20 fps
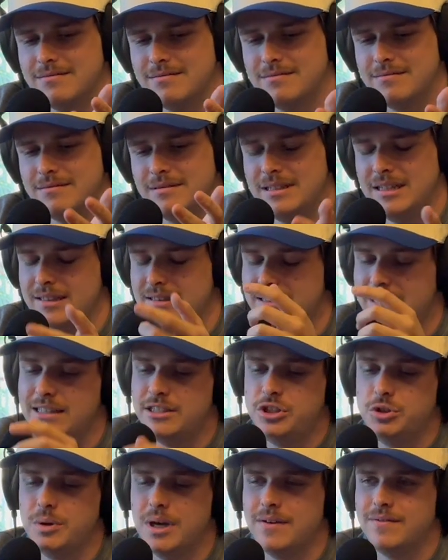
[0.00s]
They
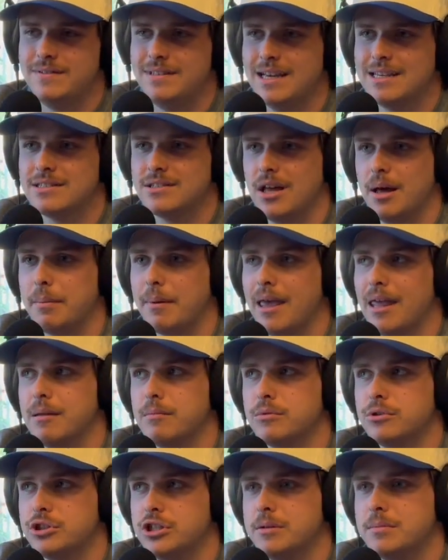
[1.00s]
do have desktop
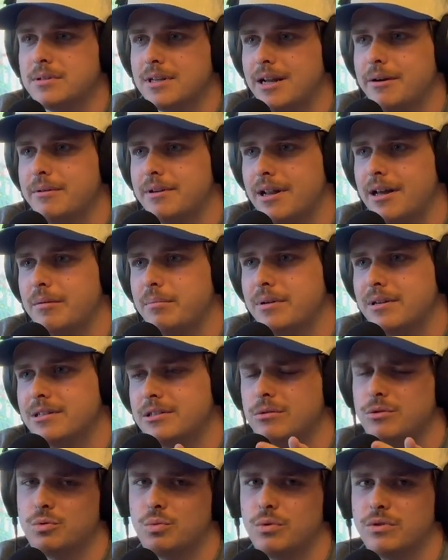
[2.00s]
caliber chips now in iPad,
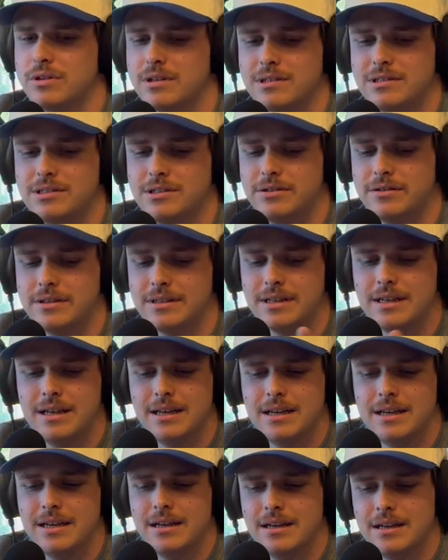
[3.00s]
so it's worth considering.
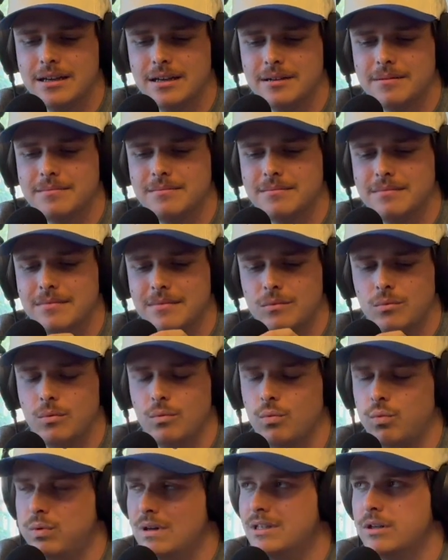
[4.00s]

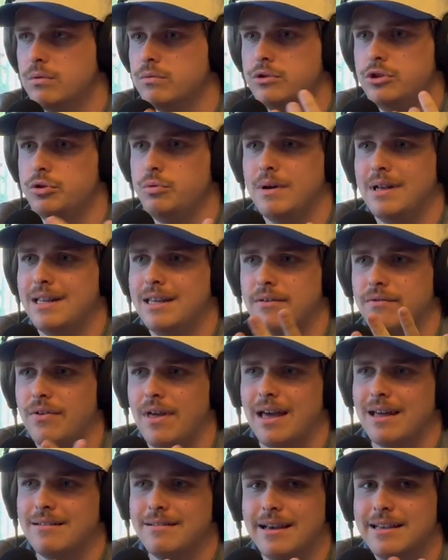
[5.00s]
We don't do any of
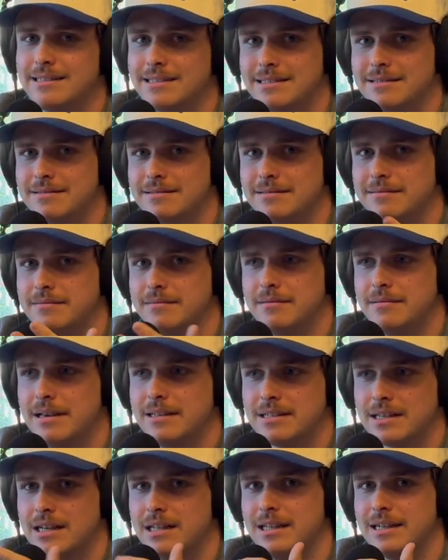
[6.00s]
that as
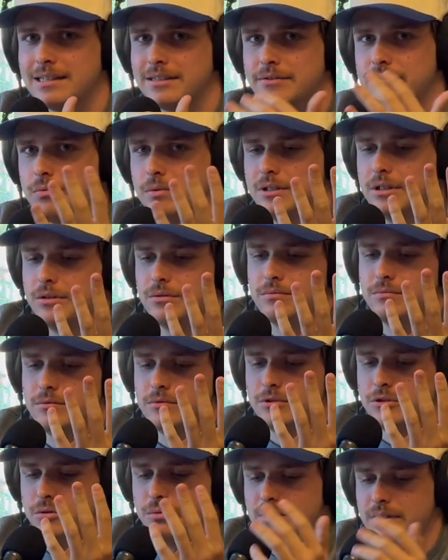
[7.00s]
a collective. We don't
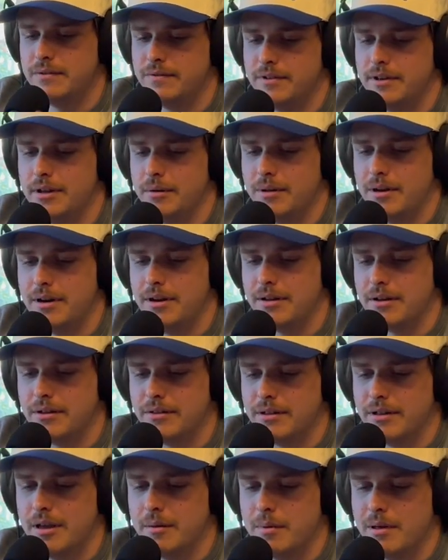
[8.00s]
do any video editing on
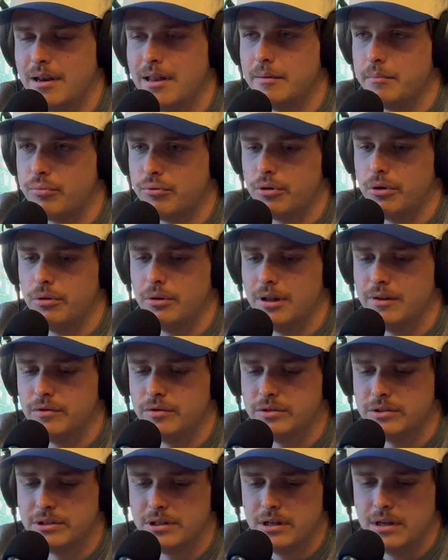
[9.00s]
the iPad at pro
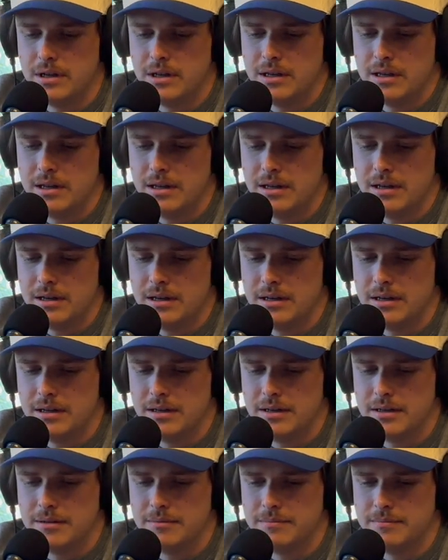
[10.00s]
levels.
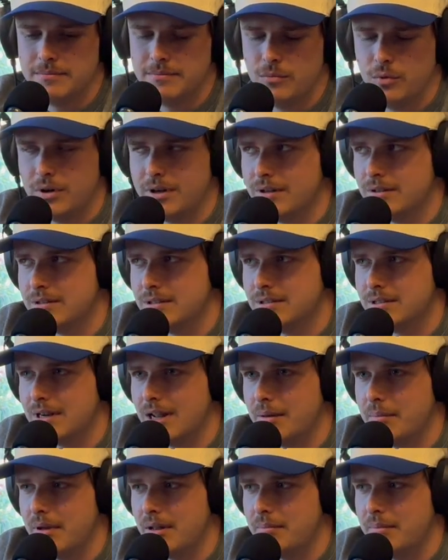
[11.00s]
What else is an
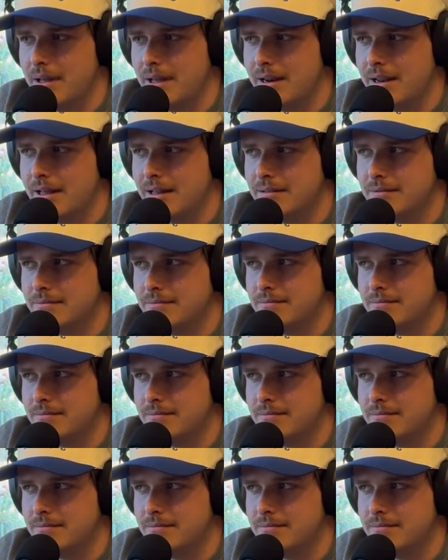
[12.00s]
iPad bad at?